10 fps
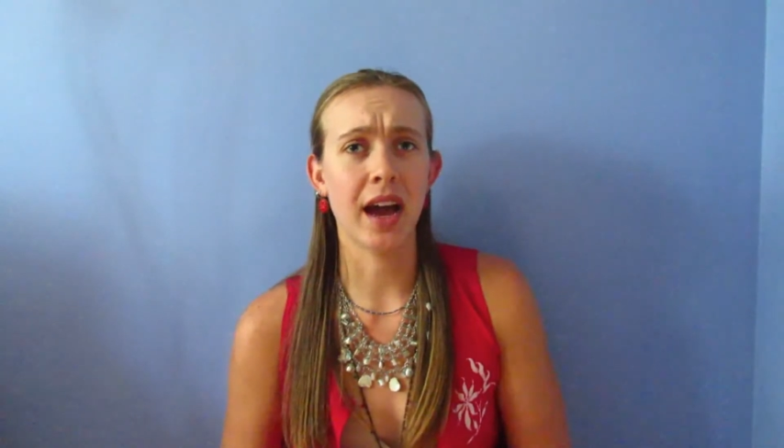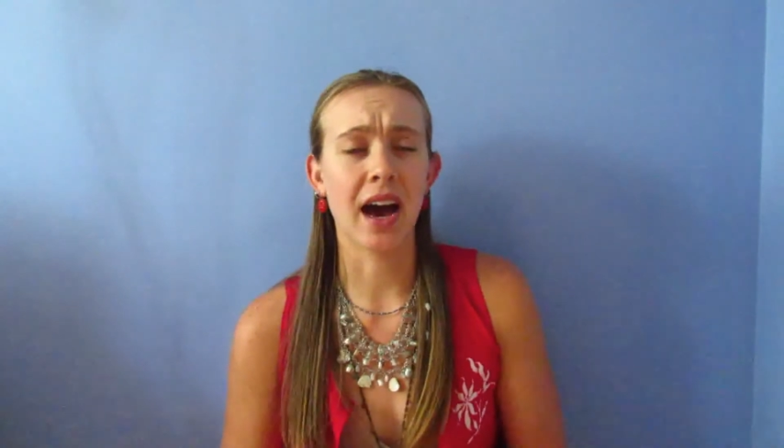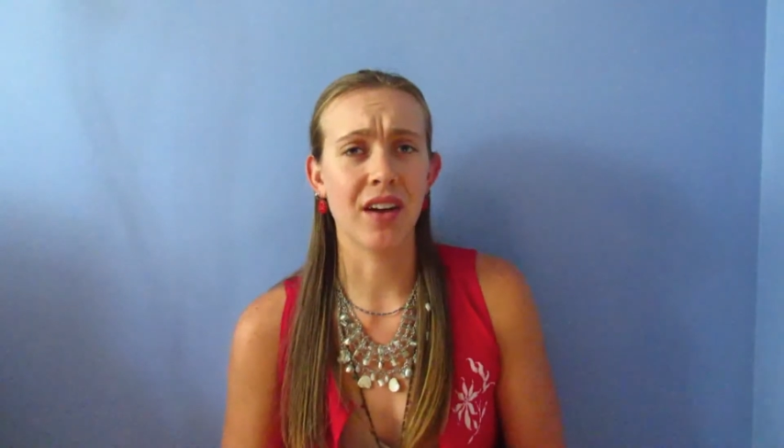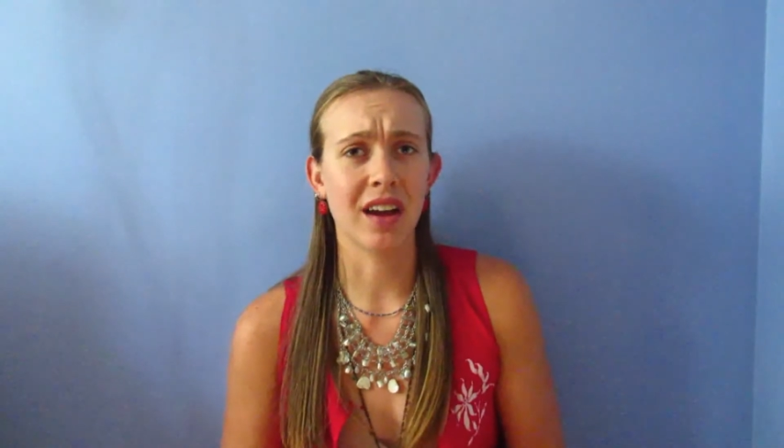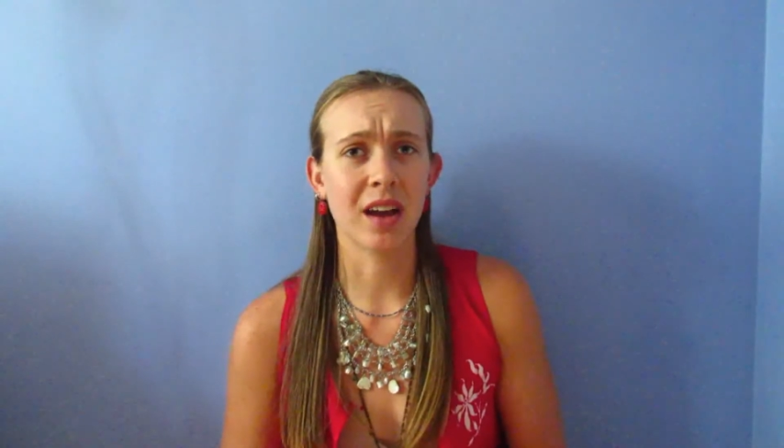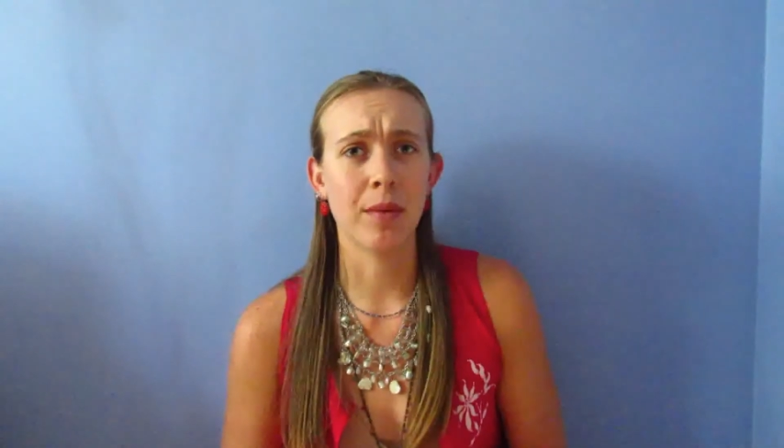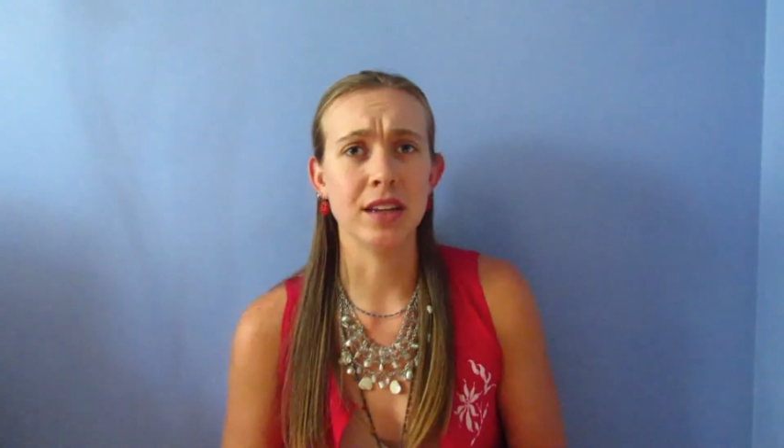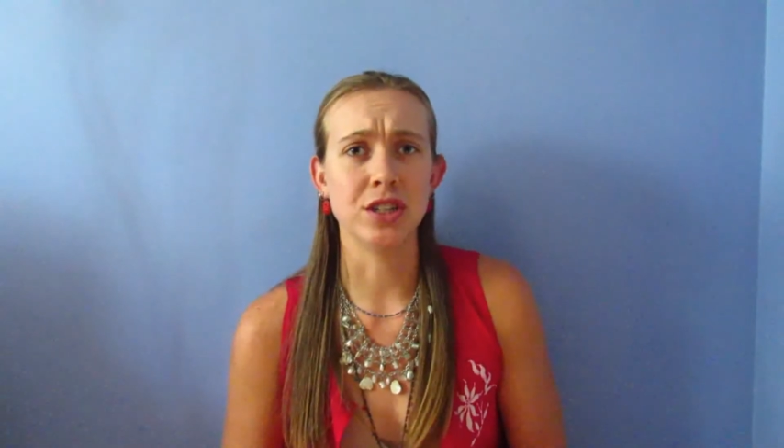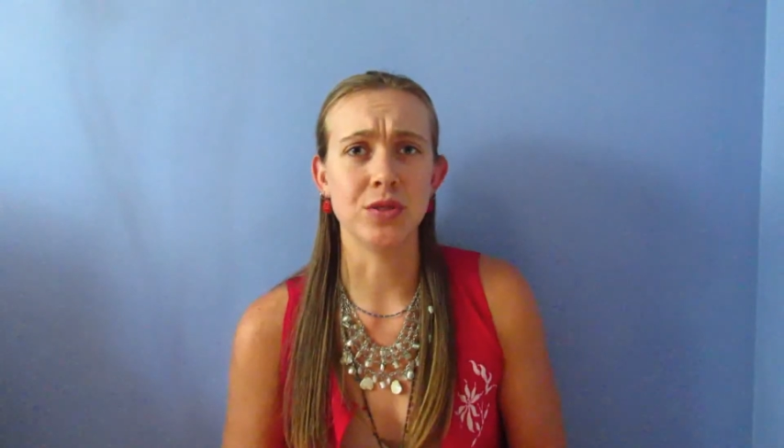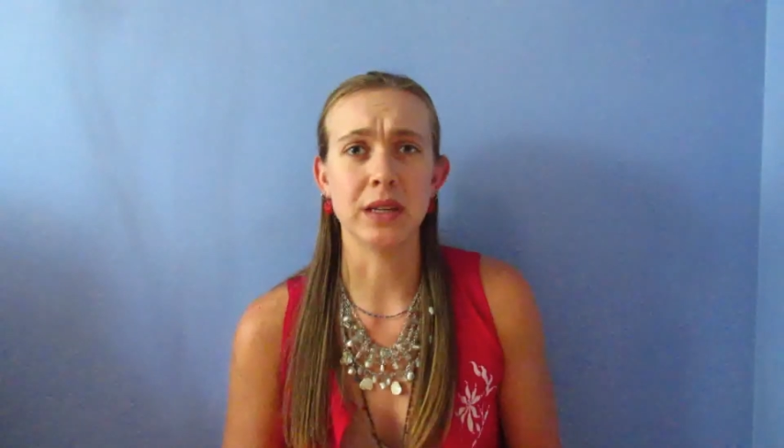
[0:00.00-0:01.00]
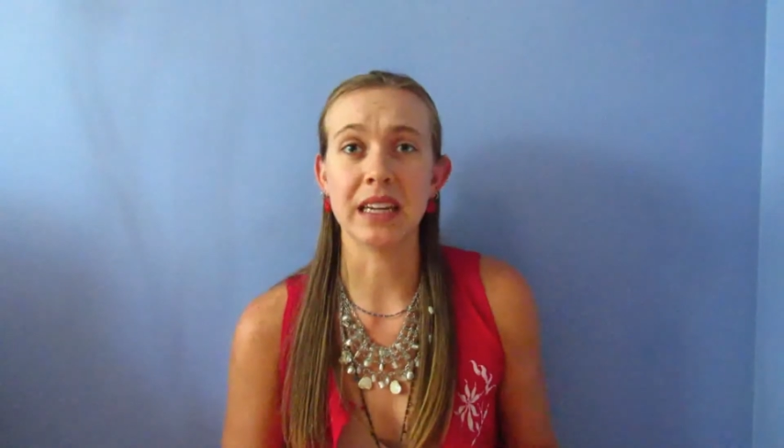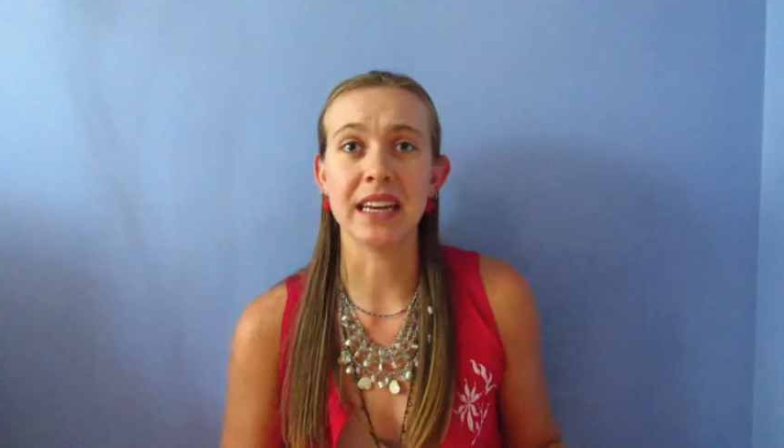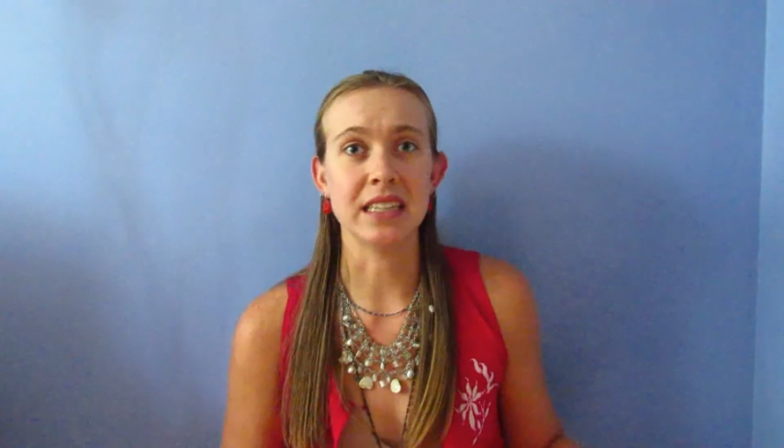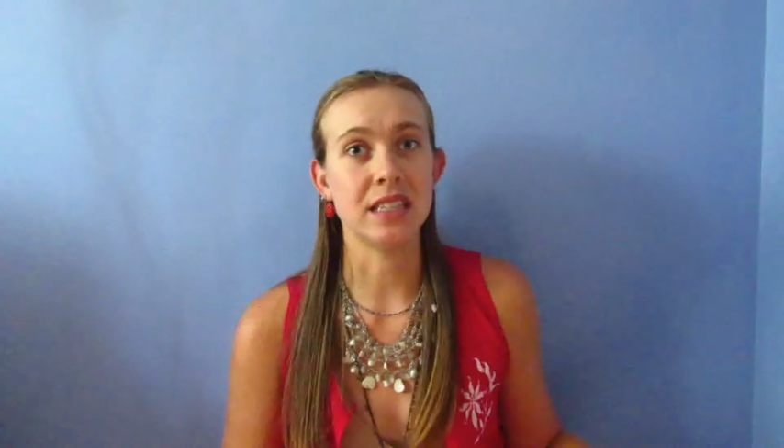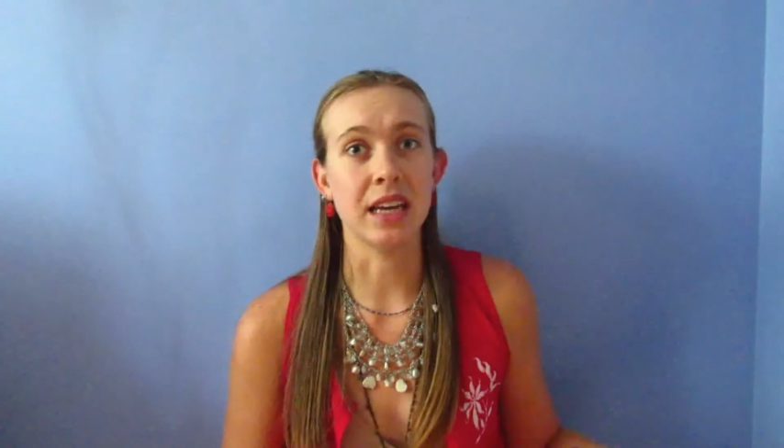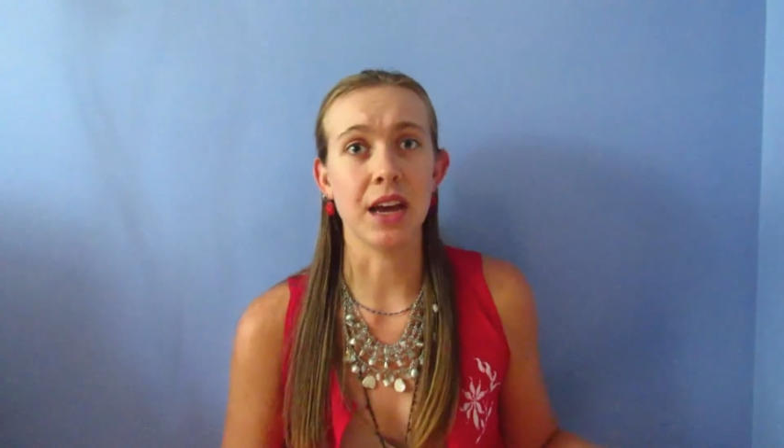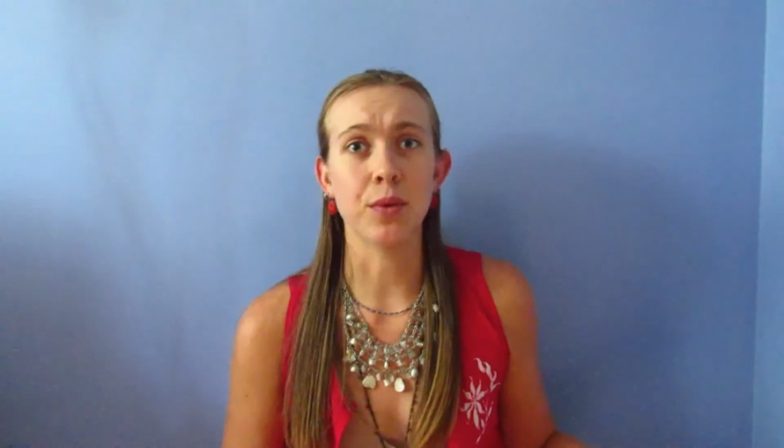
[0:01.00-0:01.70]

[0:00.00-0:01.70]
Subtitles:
I'd recommend doing an ACA